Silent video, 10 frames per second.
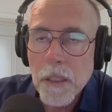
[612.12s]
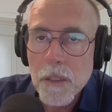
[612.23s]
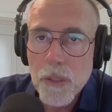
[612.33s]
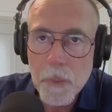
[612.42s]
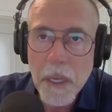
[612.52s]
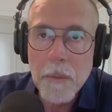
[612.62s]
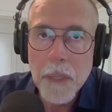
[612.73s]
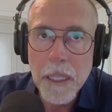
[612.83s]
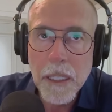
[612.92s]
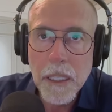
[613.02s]
to spend
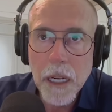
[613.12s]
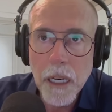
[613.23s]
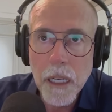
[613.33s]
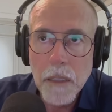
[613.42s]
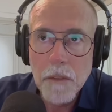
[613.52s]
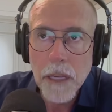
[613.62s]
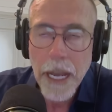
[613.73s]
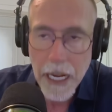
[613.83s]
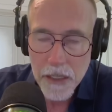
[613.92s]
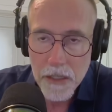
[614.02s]
money on
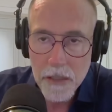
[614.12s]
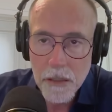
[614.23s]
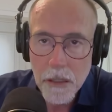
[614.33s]
X.